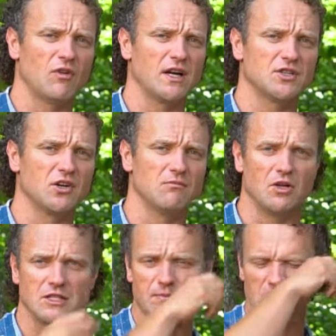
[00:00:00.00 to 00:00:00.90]
where I show
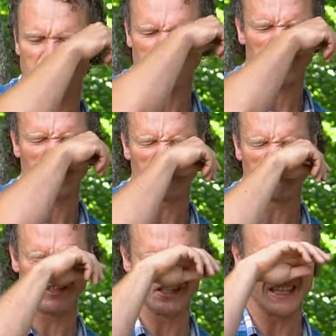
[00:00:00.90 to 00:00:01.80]
multi-pitch rappelling
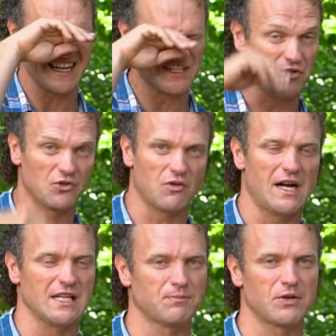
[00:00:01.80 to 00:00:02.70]
where we just had 2
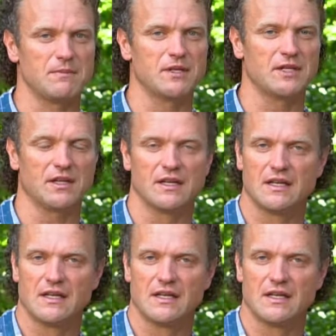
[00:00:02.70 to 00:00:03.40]
quads pre-built,